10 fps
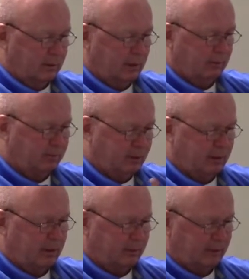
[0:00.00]
Yeah, we're putting
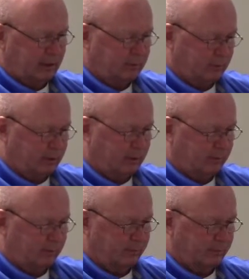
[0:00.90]
it in a raceway.
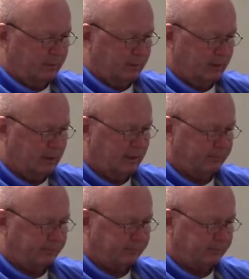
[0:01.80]
Okay.